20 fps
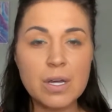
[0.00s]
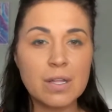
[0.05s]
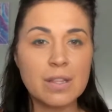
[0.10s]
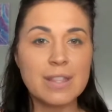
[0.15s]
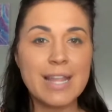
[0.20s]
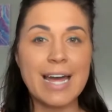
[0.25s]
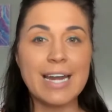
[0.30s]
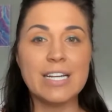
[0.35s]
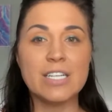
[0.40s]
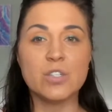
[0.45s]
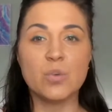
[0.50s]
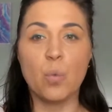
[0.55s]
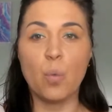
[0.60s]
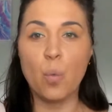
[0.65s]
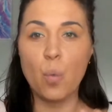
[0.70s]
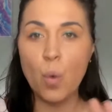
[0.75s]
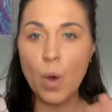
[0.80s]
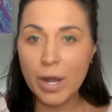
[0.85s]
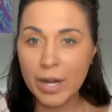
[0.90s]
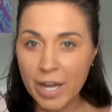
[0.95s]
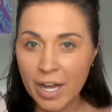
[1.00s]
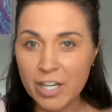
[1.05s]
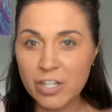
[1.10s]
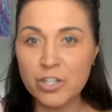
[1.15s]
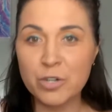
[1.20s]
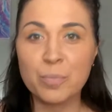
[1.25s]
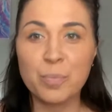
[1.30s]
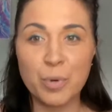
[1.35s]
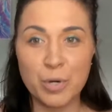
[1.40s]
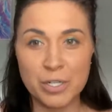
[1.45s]
that is
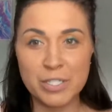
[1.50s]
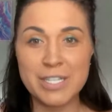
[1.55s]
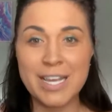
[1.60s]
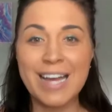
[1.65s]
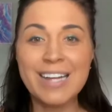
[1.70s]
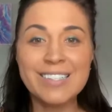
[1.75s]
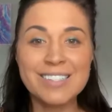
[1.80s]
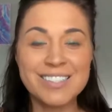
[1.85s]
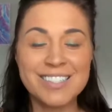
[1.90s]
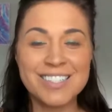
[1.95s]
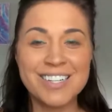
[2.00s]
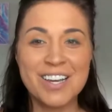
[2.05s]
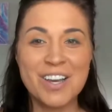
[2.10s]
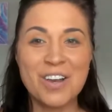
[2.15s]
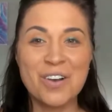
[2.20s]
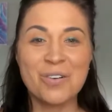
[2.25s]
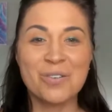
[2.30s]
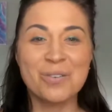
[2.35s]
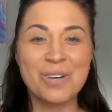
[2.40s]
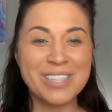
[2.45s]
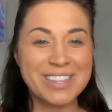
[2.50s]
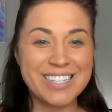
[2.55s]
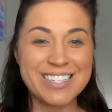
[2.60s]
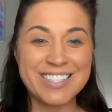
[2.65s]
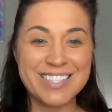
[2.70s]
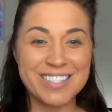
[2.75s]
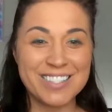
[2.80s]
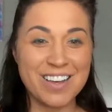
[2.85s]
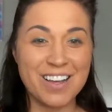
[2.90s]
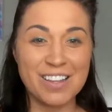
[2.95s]
100% what this
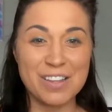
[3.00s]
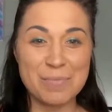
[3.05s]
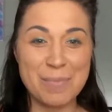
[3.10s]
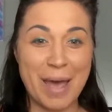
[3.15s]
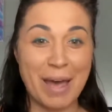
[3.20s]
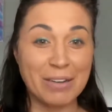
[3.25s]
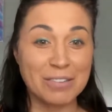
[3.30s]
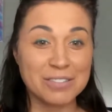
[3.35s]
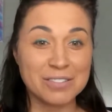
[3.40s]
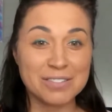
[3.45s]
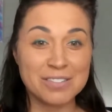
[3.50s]
is all about.